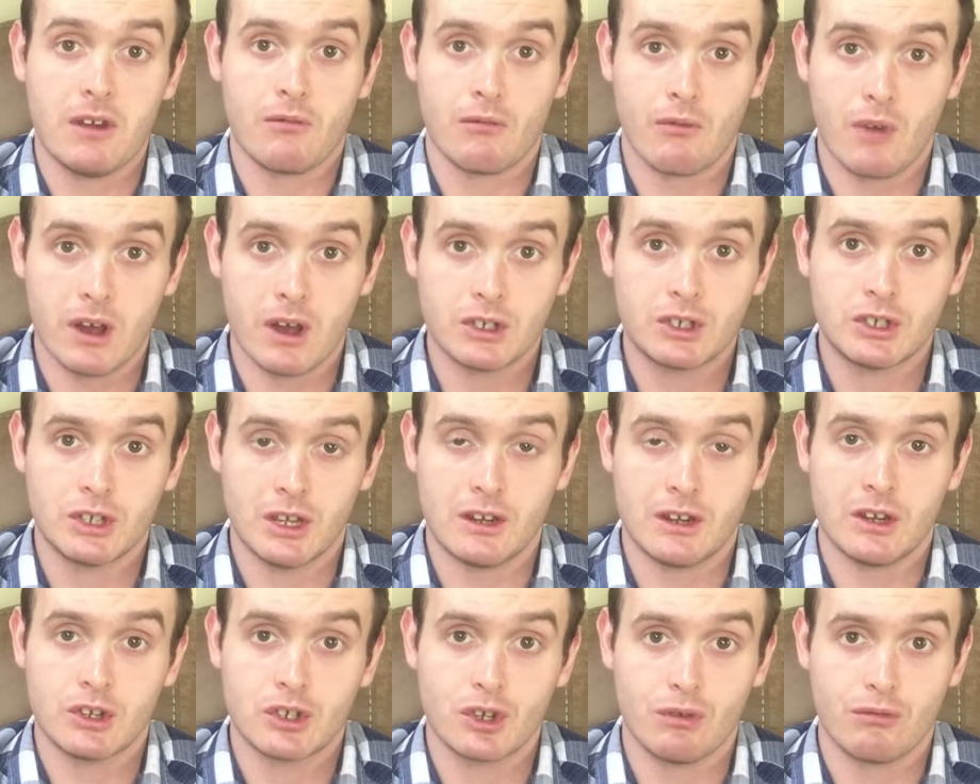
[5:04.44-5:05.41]
rushed
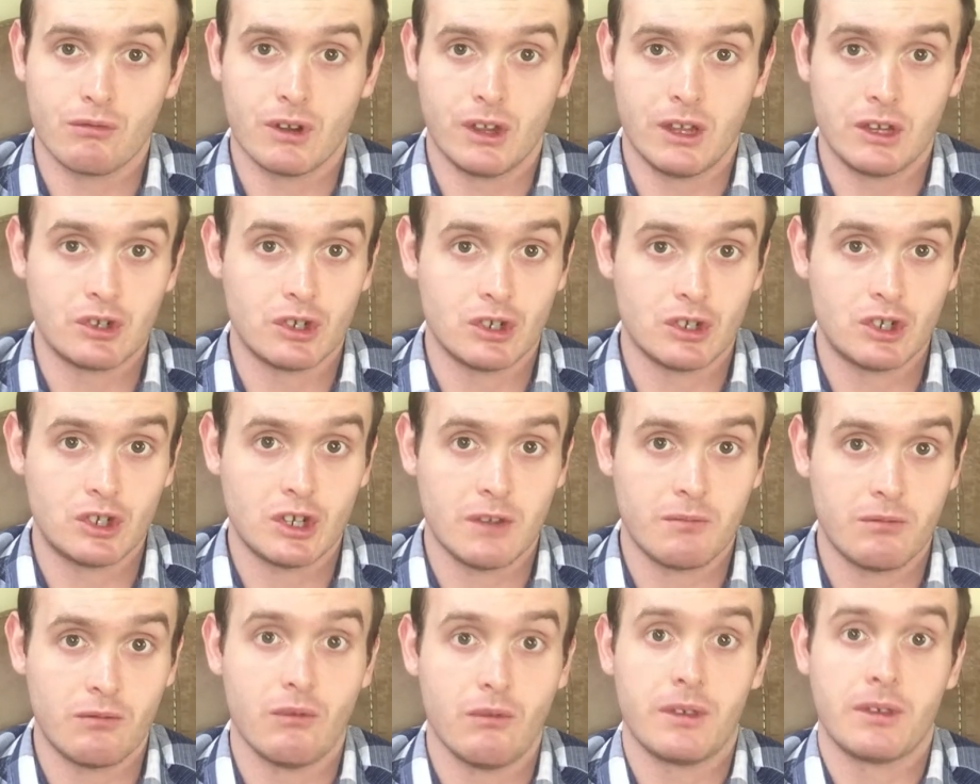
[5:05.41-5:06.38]
initial
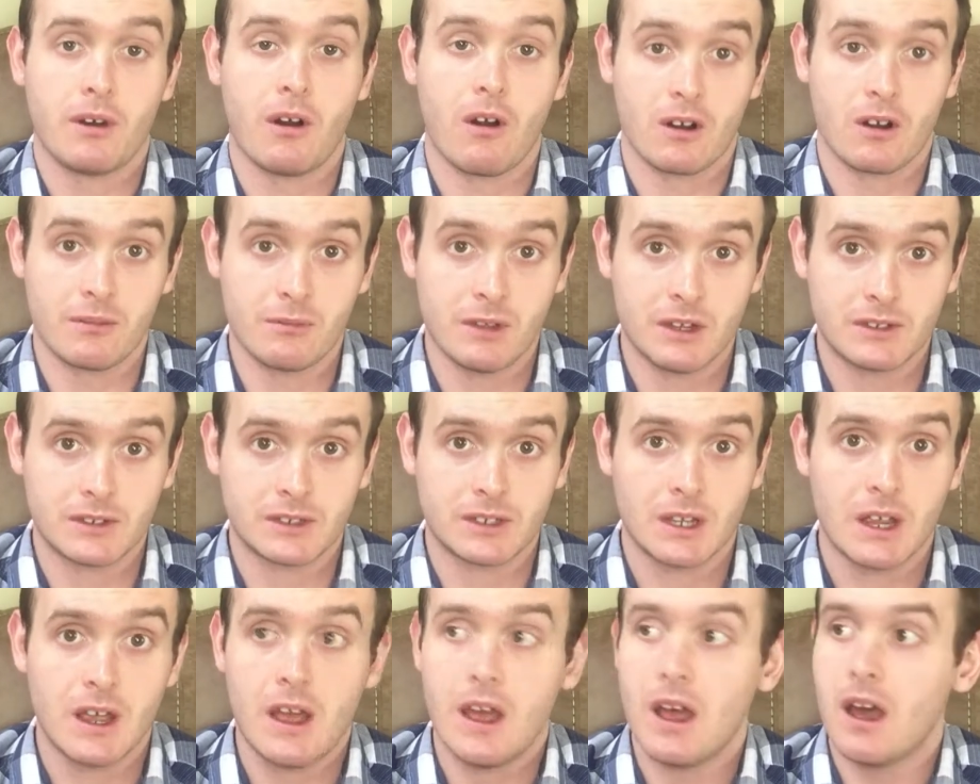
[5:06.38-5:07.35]
relationship with
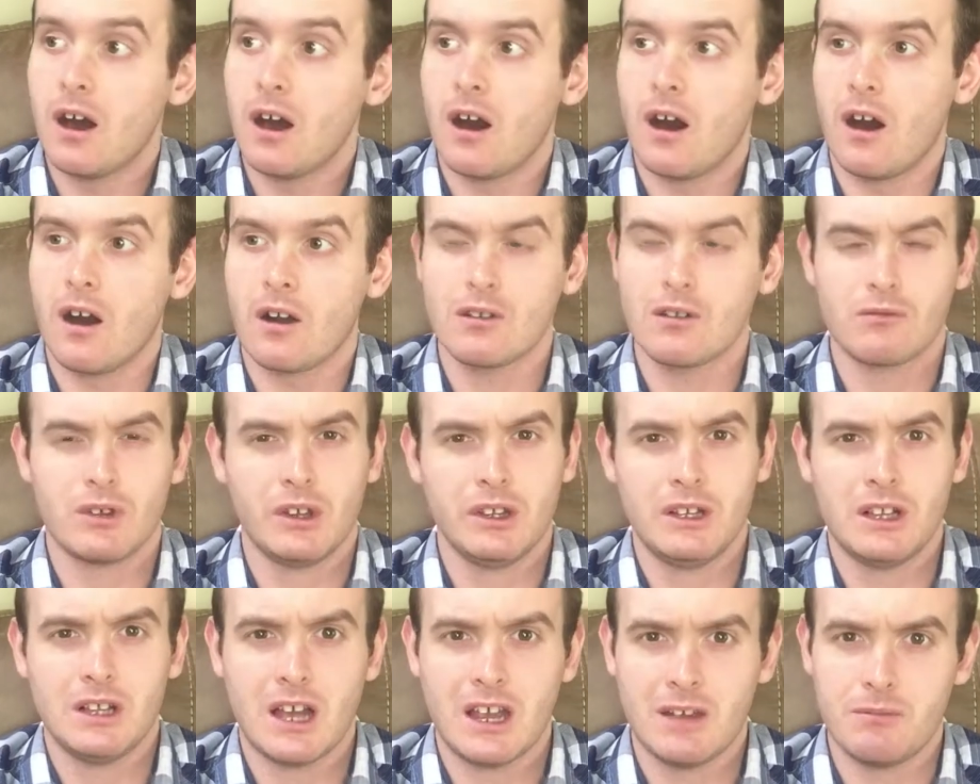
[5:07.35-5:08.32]
Artemis, aren't
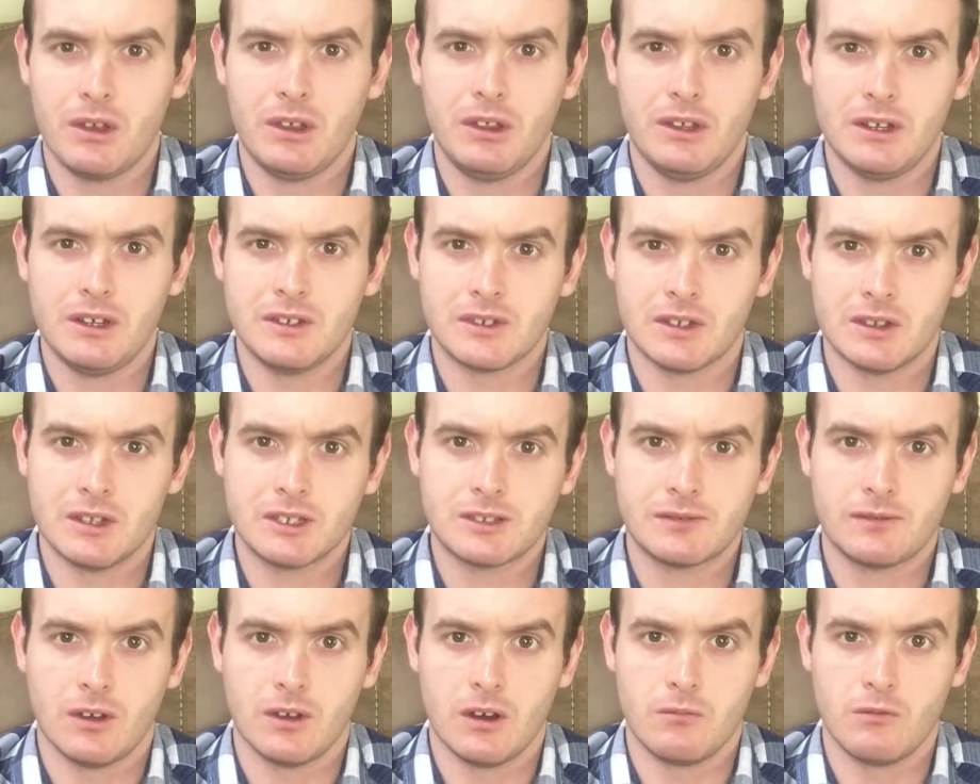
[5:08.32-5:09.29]
really liabilities in
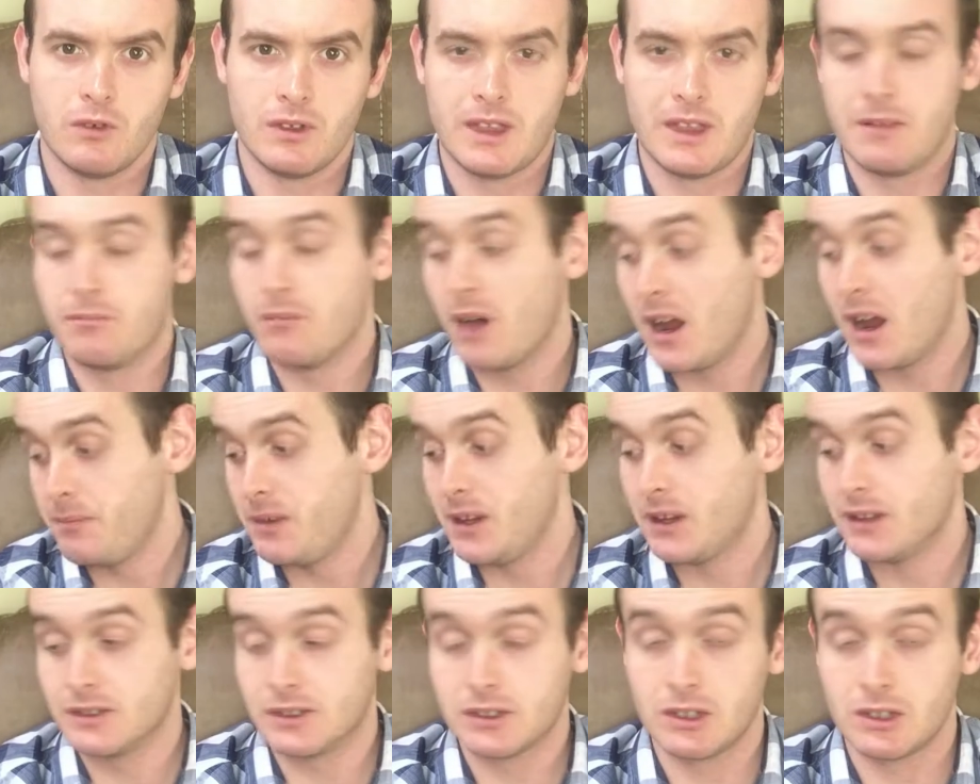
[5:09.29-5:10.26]
this film when they might be
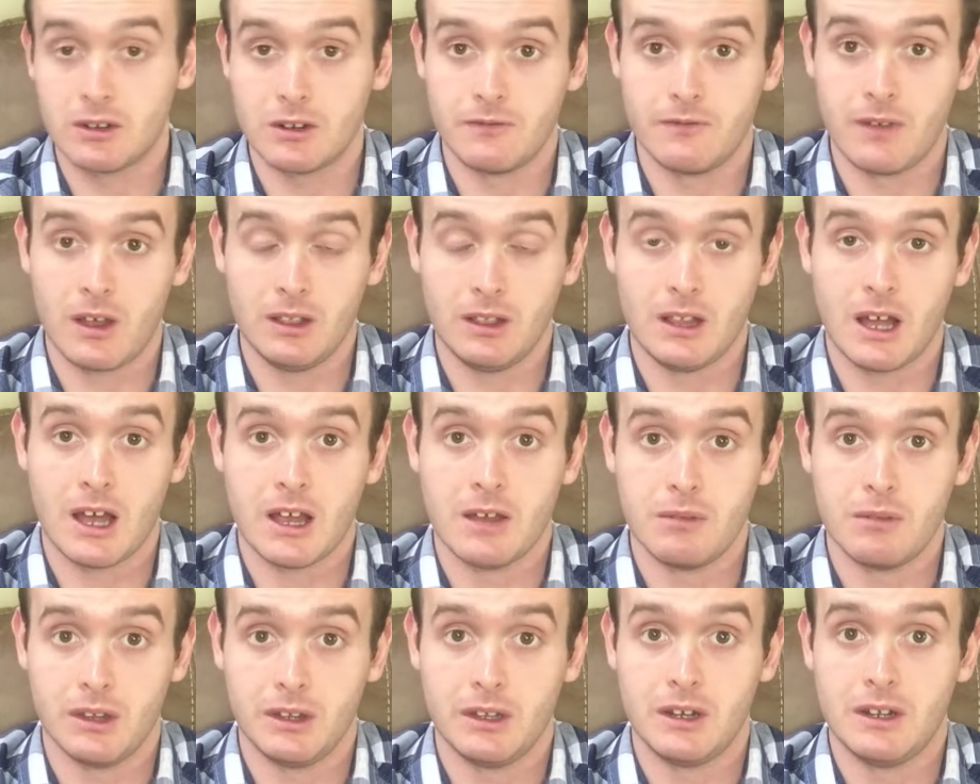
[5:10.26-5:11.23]
considered
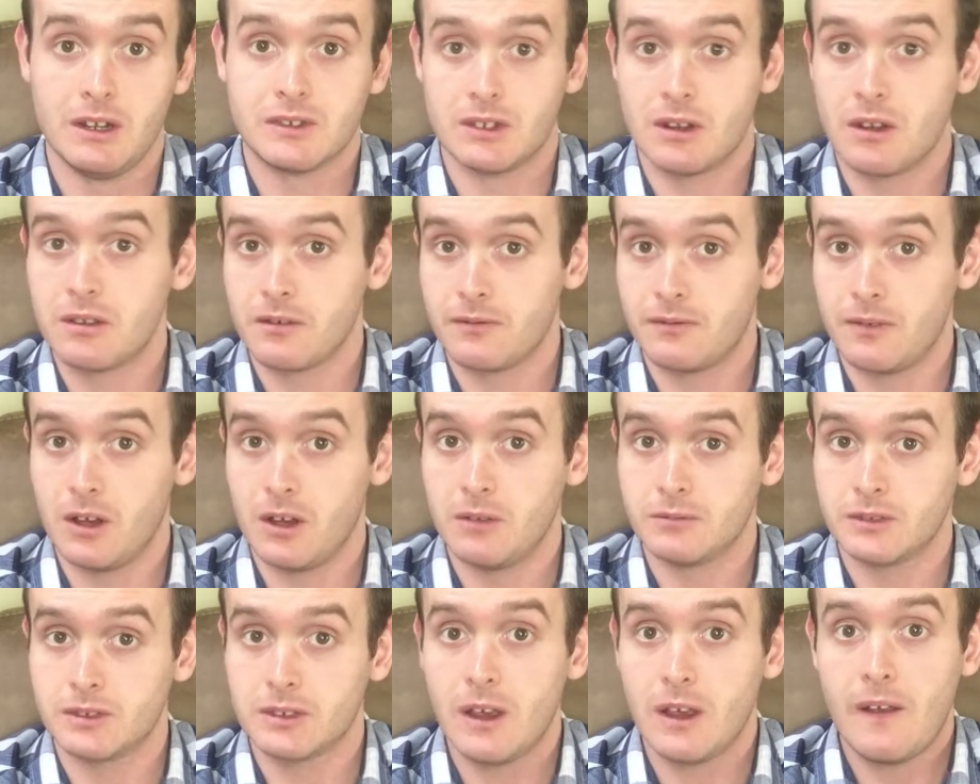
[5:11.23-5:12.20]
liabilities in other
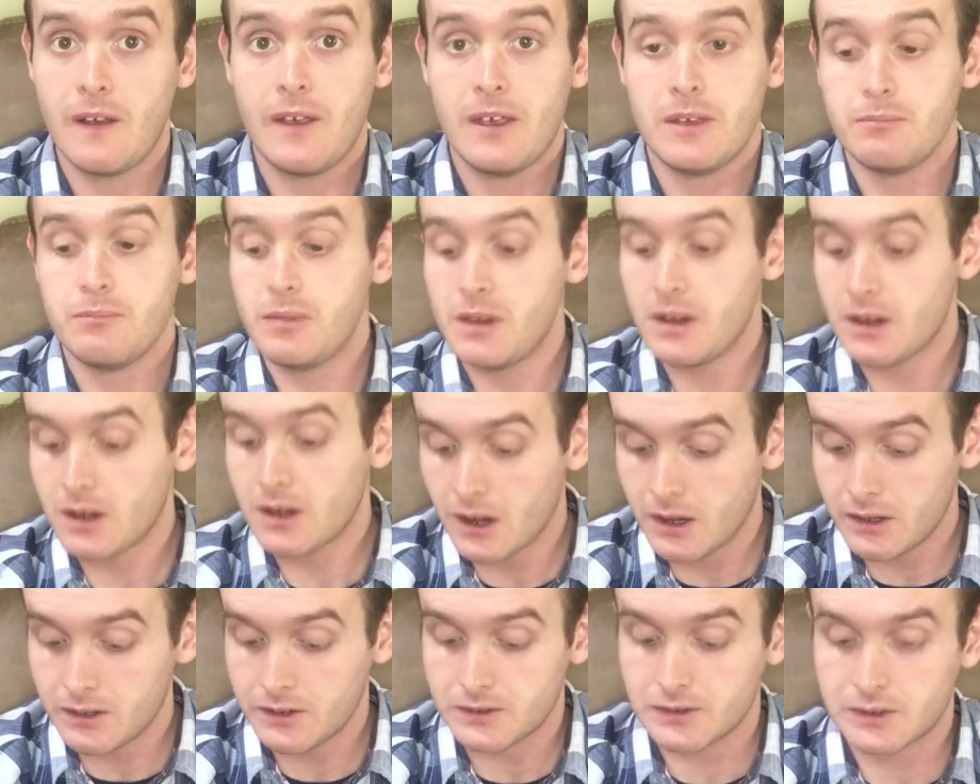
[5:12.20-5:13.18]
films.
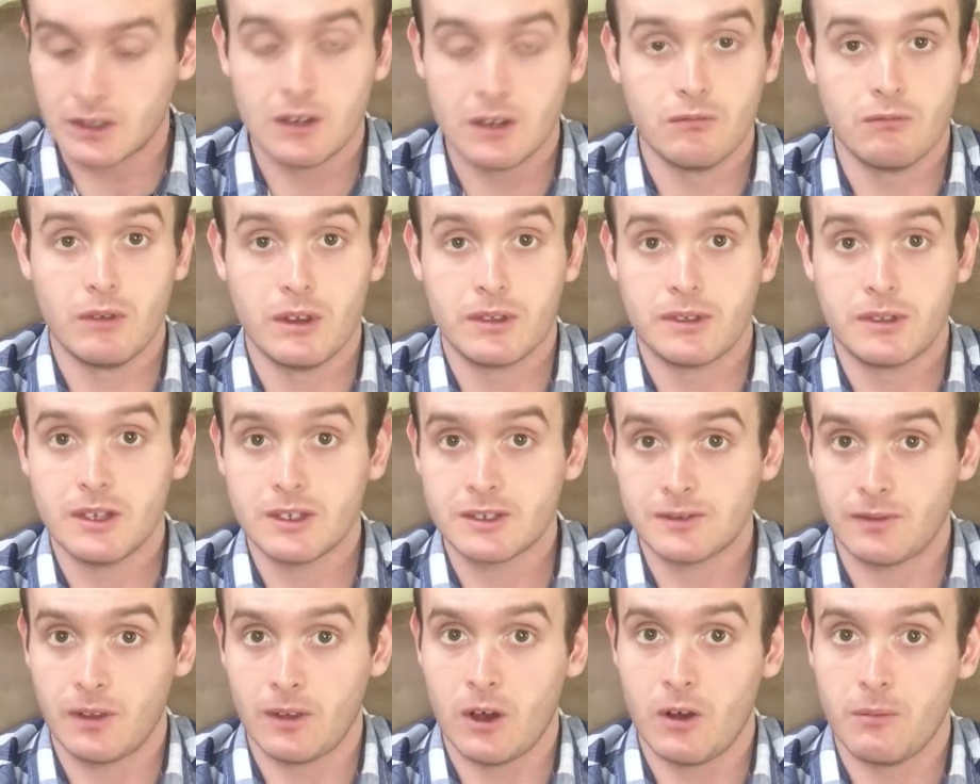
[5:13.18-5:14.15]
Because with this
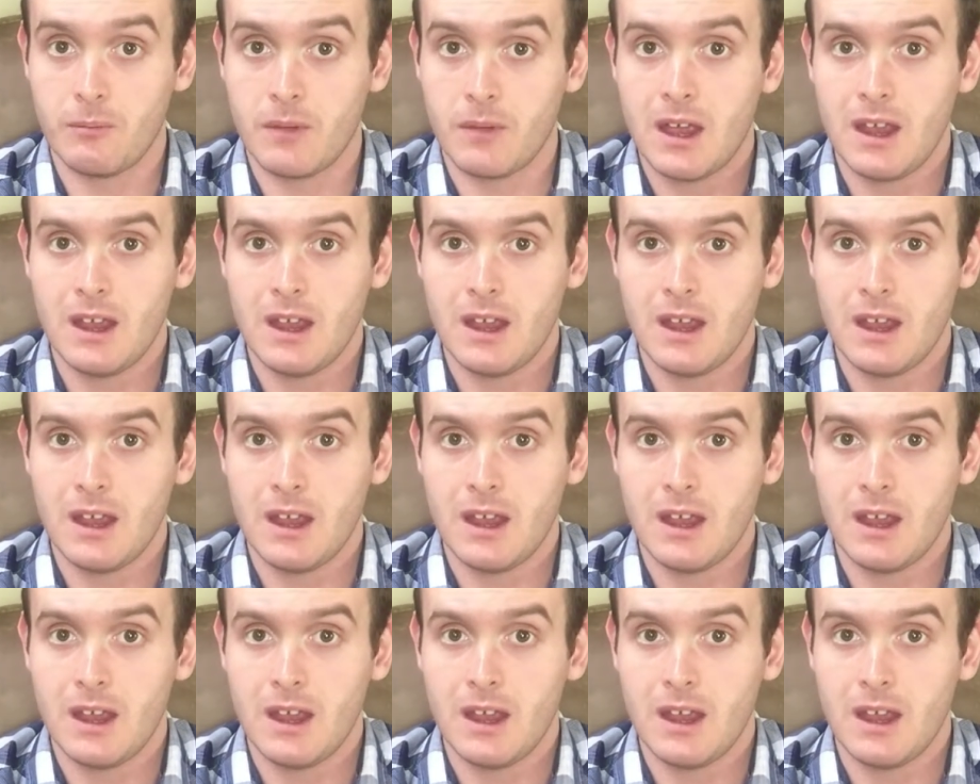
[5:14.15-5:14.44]
film,